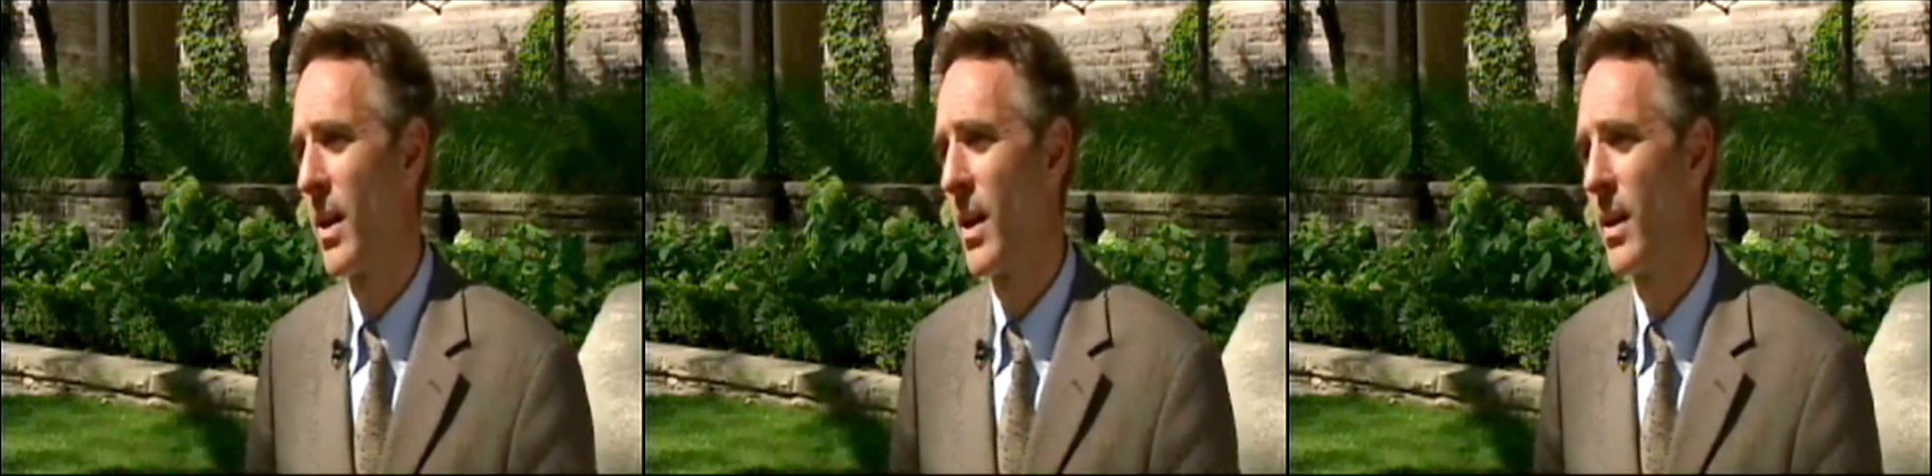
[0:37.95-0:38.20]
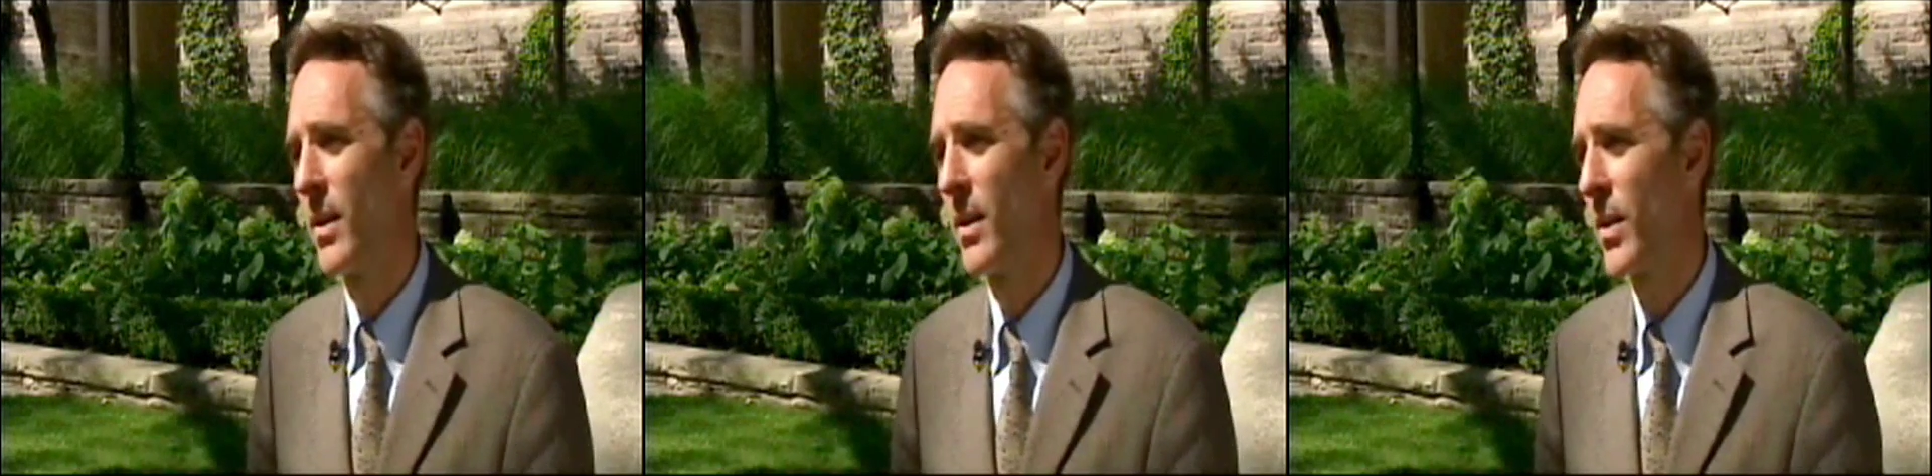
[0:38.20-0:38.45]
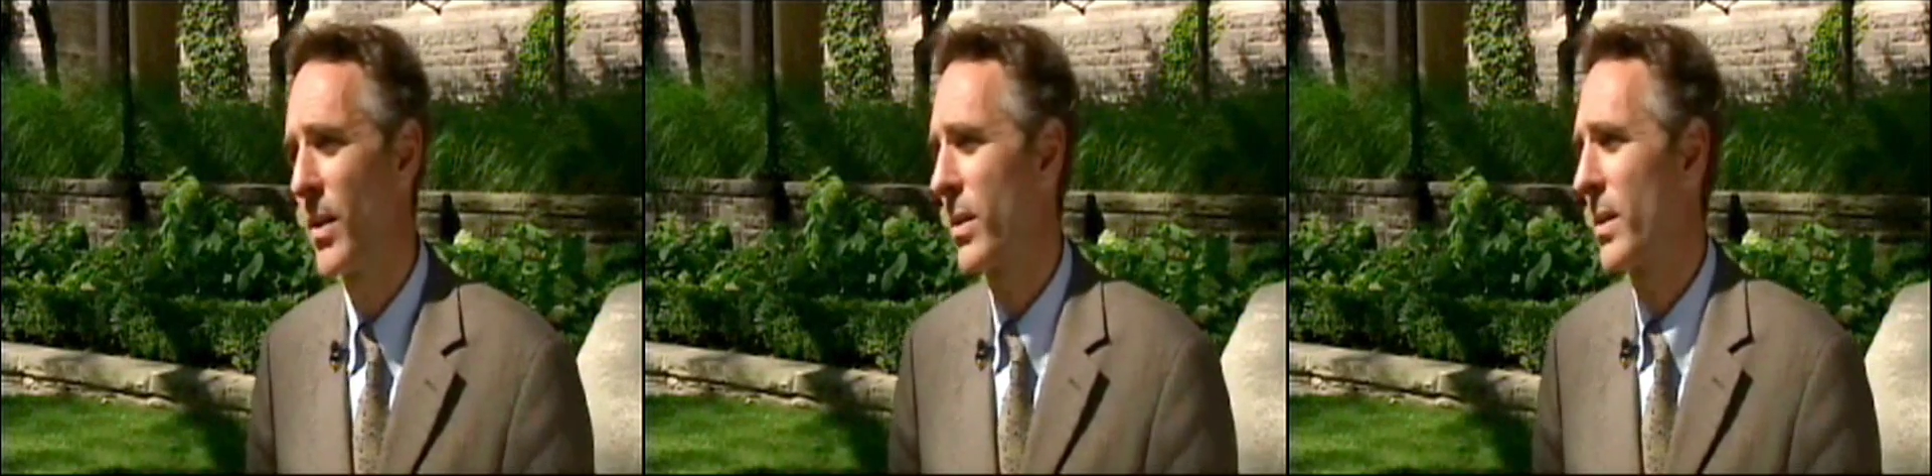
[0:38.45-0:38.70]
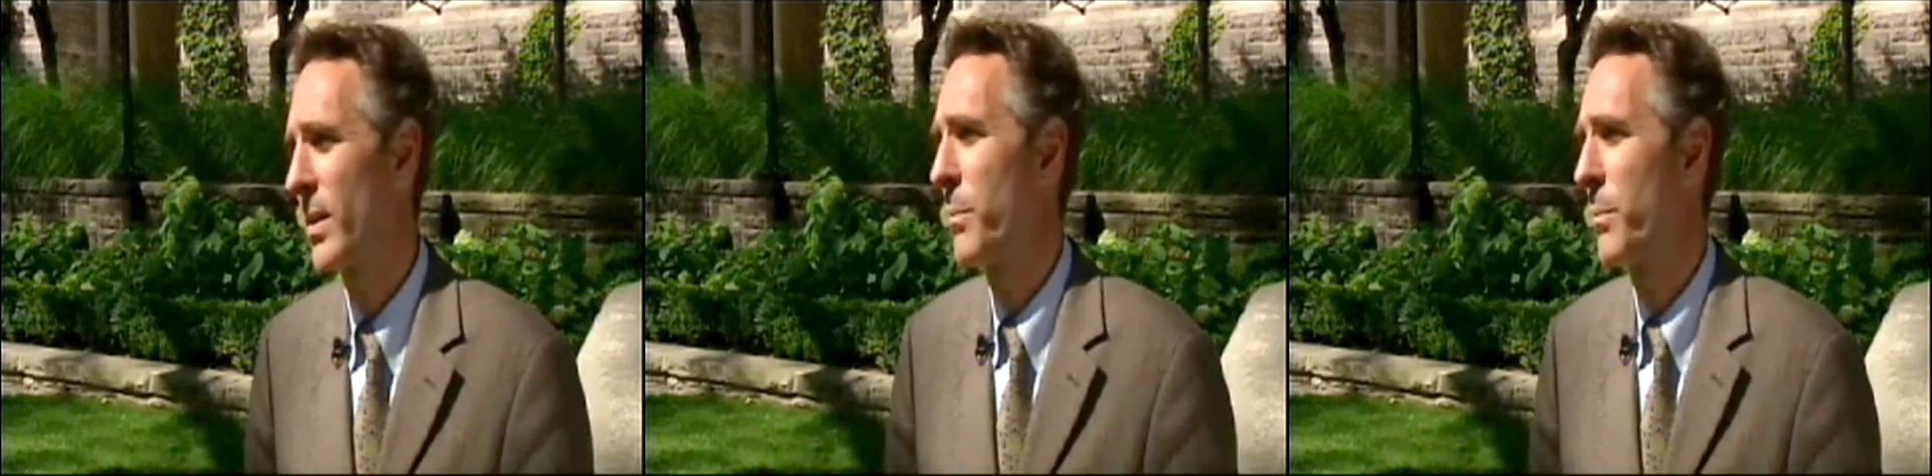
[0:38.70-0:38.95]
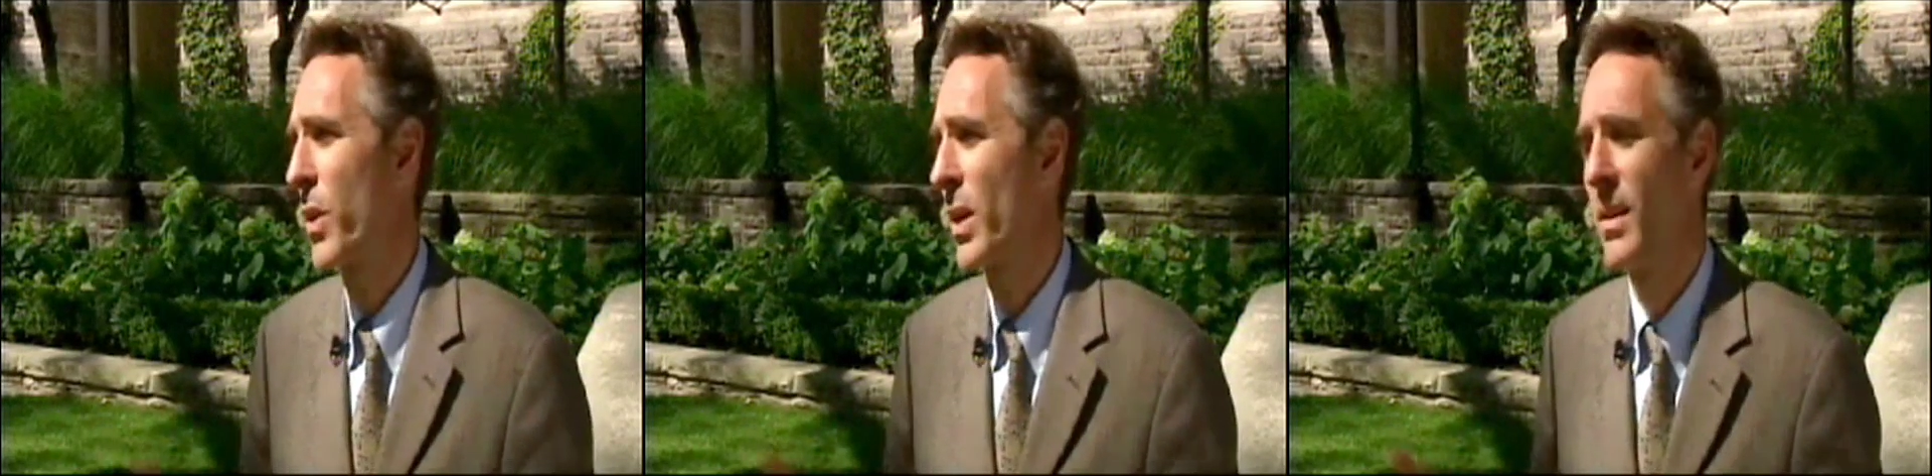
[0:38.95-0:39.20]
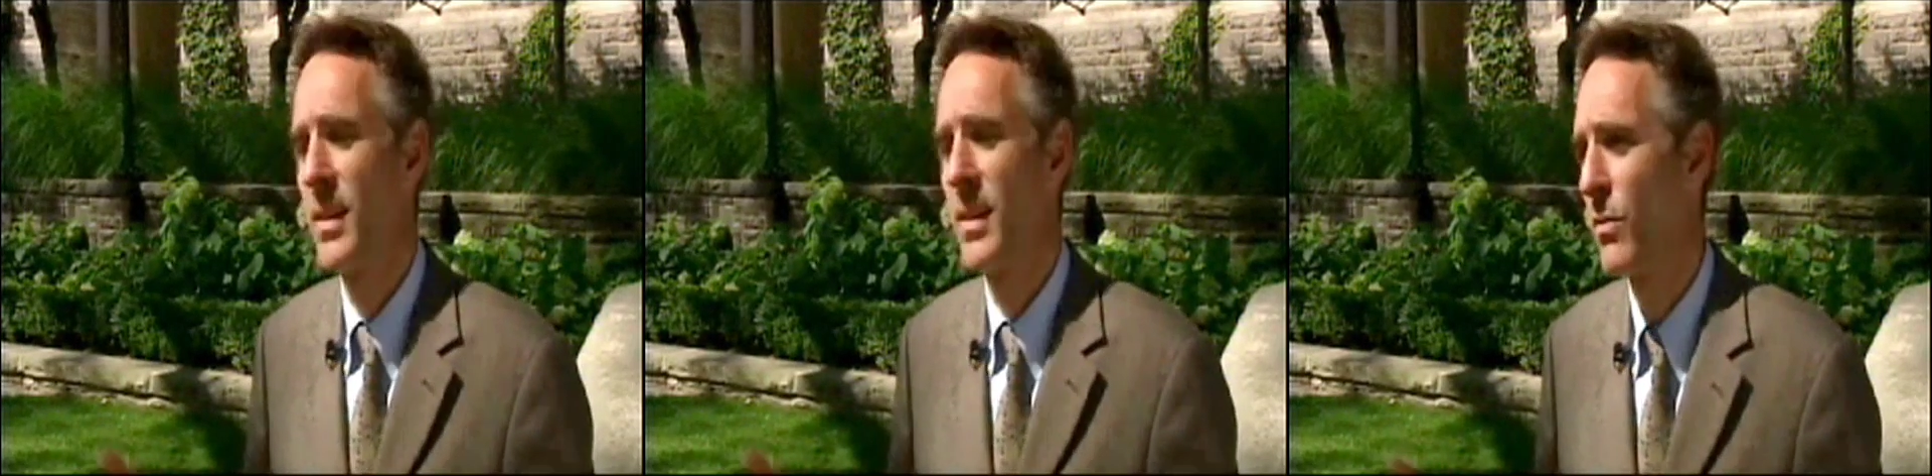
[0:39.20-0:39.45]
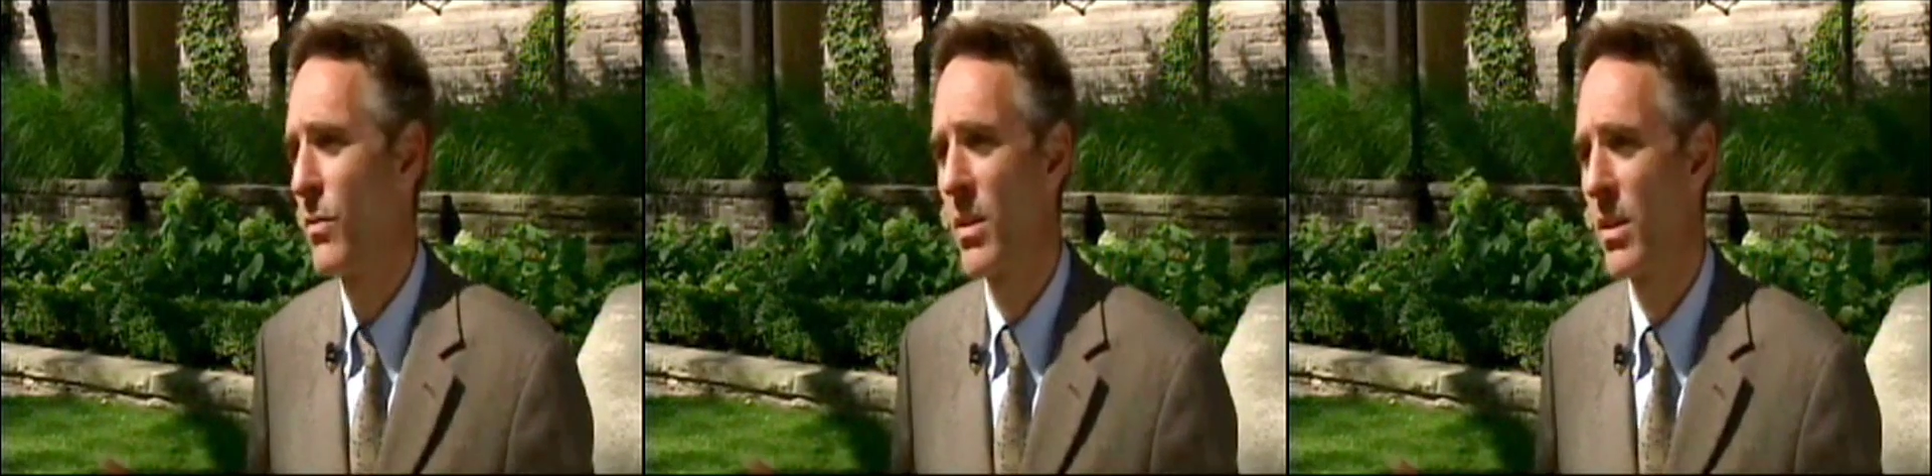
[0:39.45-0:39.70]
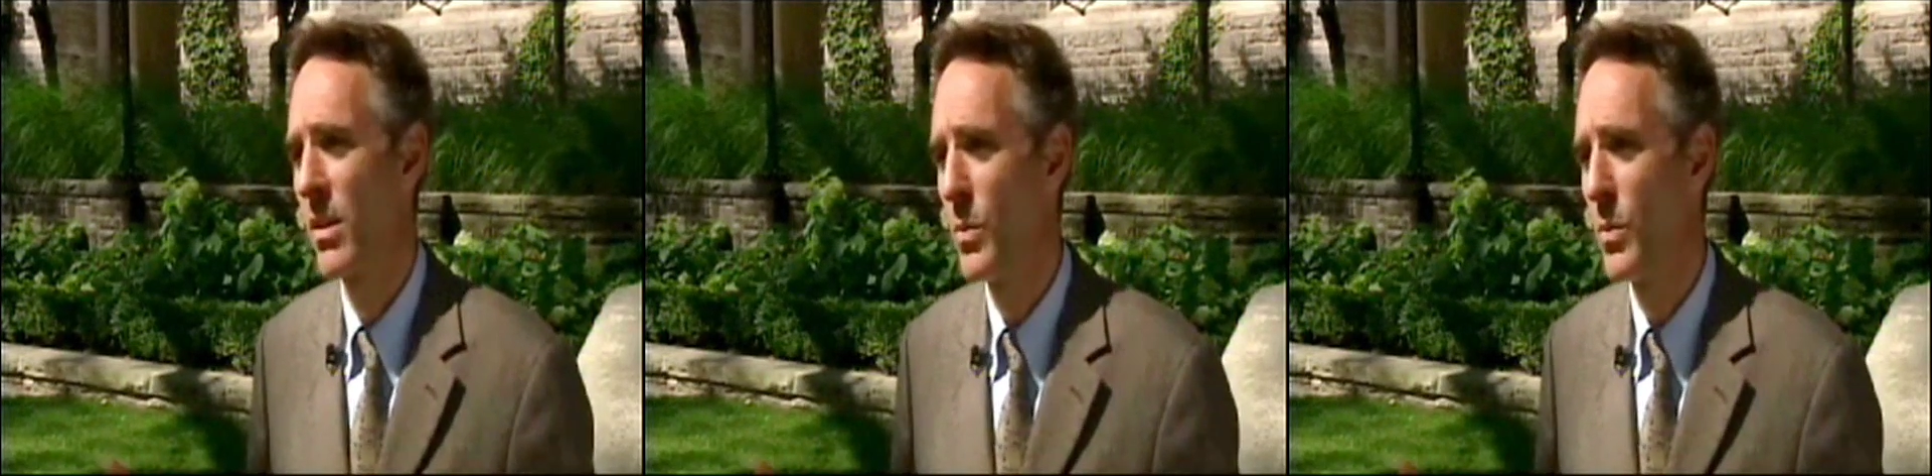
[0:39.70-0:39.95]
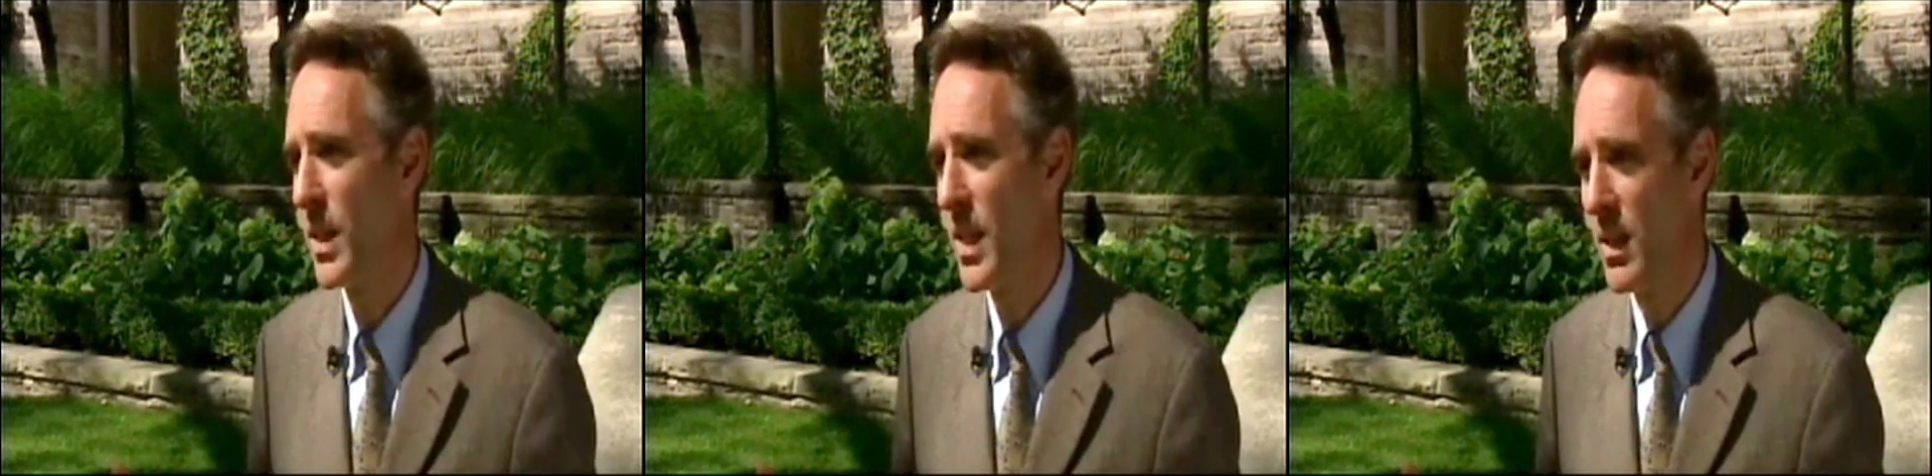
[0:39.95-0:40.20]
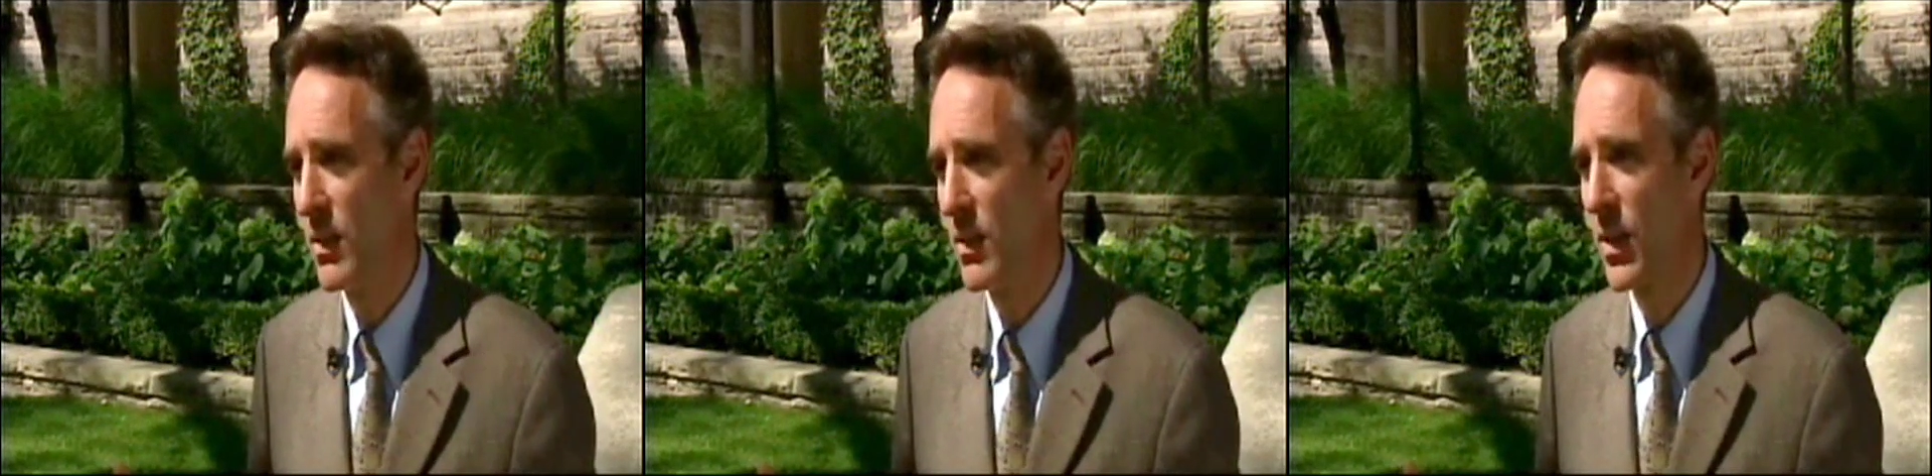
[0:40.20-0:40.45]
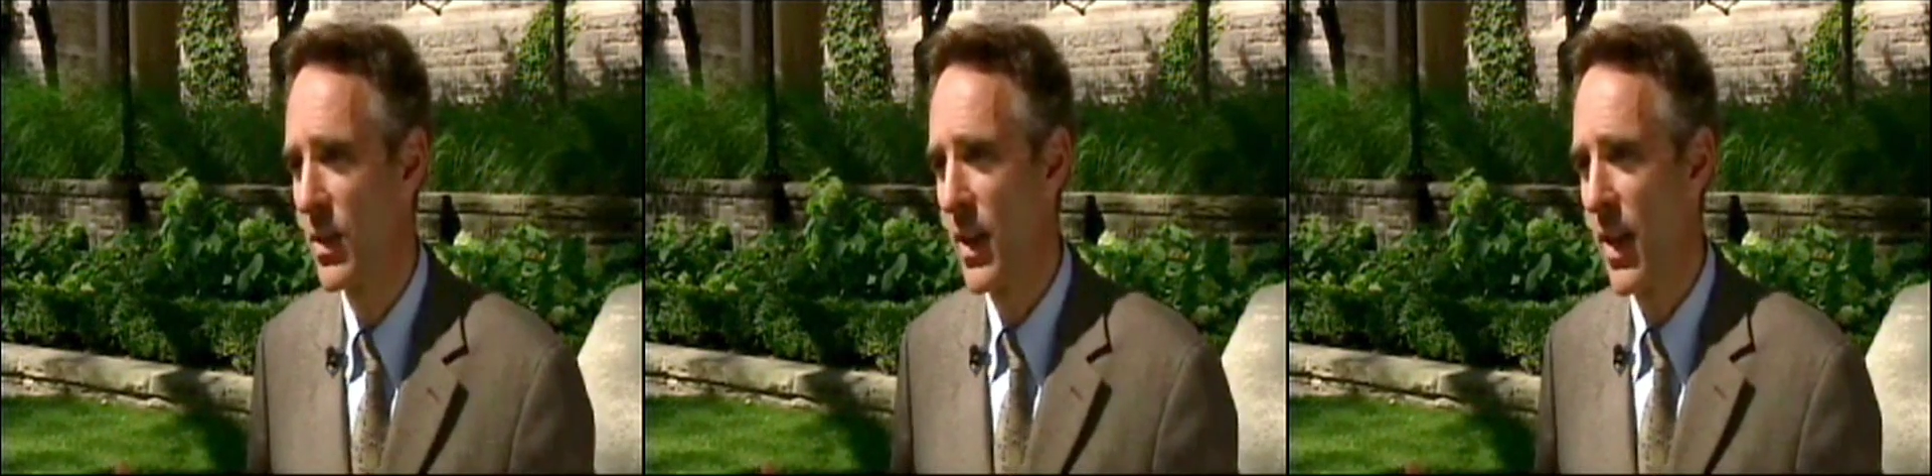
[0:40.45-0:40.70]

Now they're in practically everything we eat,